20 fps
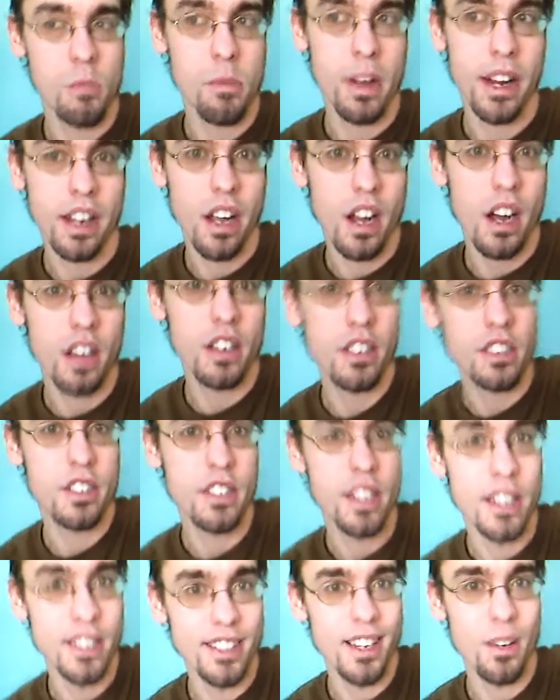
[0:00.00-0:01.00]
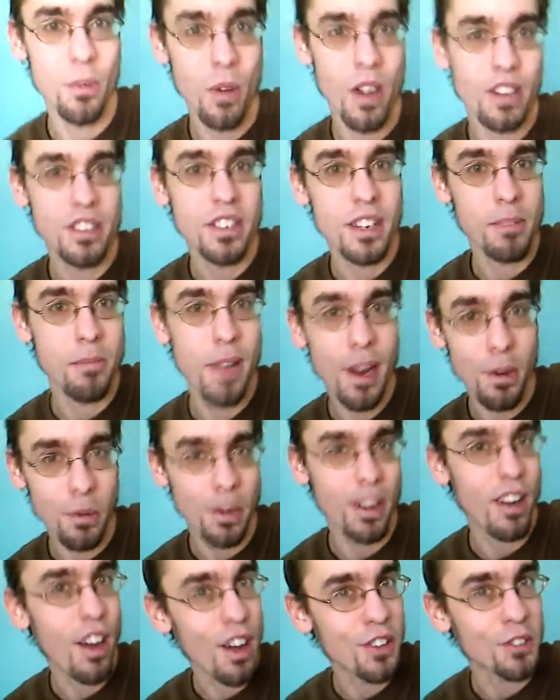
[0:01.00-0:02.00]
oh my gosh, Denzel Washington might
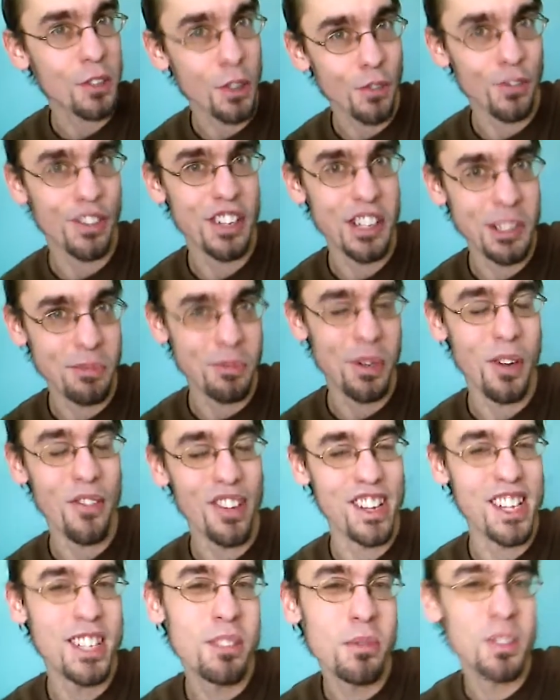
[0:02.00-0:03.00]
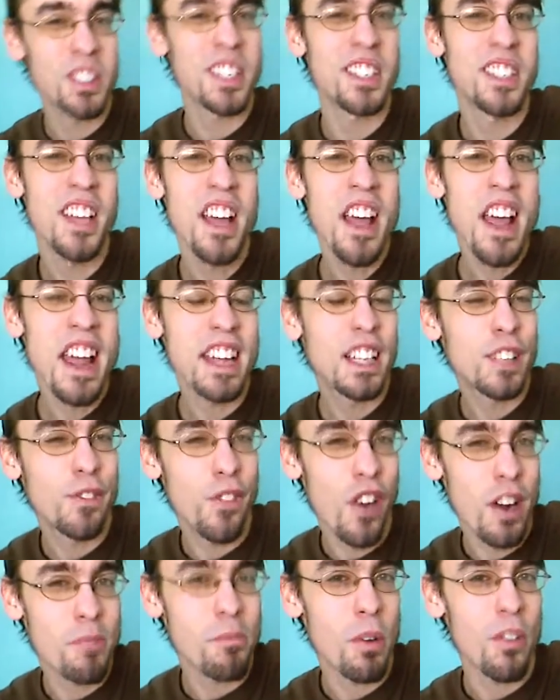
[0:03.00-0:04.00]
win an Oscar for this movie. This was his
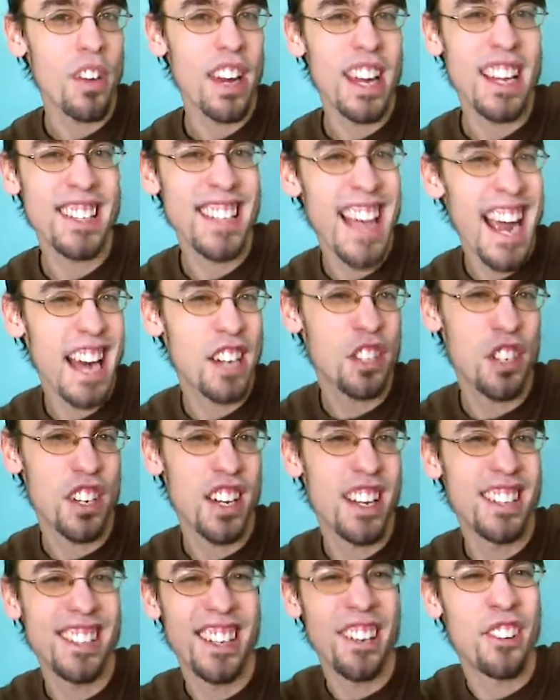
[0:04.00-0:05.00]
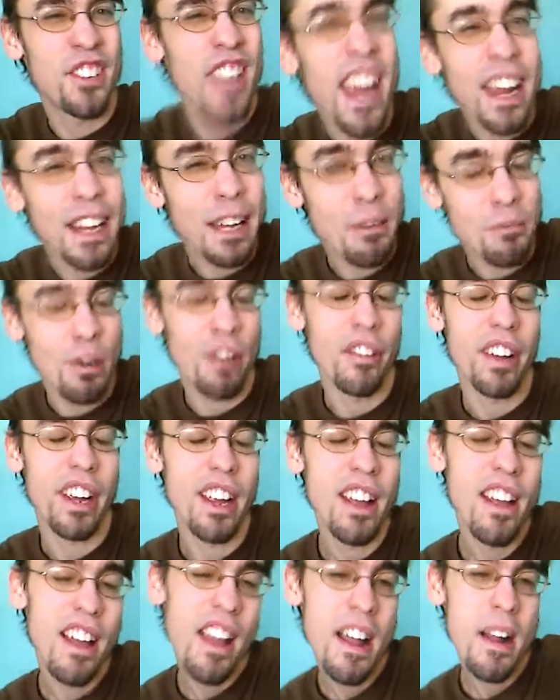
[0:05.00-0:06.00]
fun movie, his action, his entertaining movie.
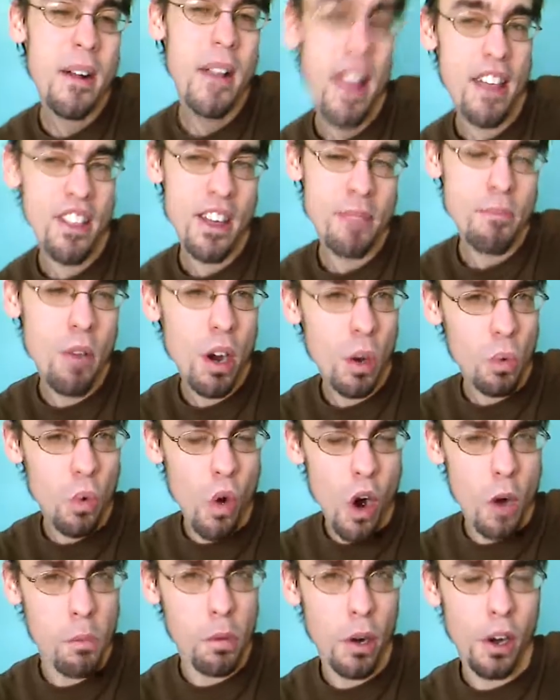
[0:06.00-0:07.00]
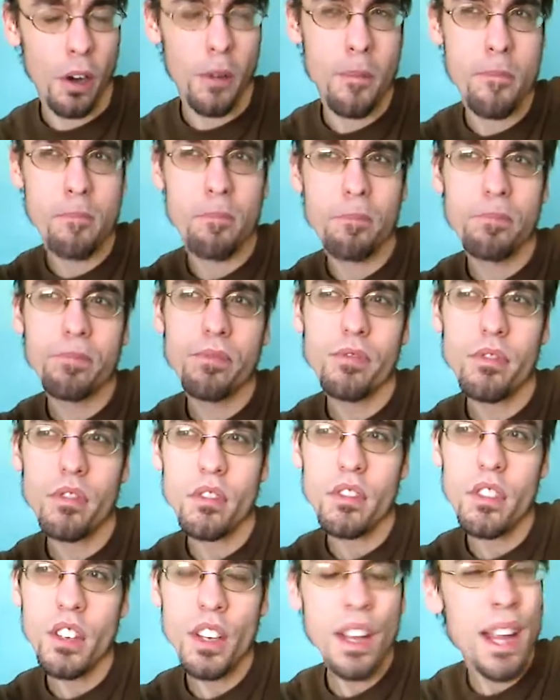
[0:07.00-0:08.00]
And then Mark Wahlberg,
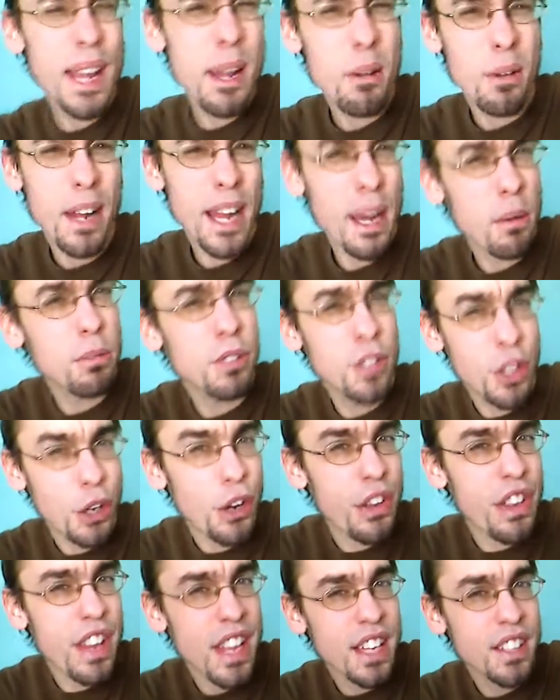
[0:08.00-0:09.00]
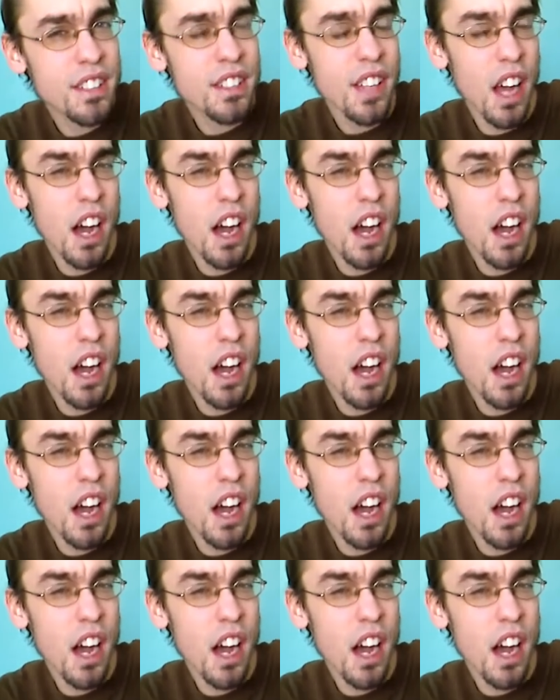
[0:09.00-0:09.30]
he was good in this.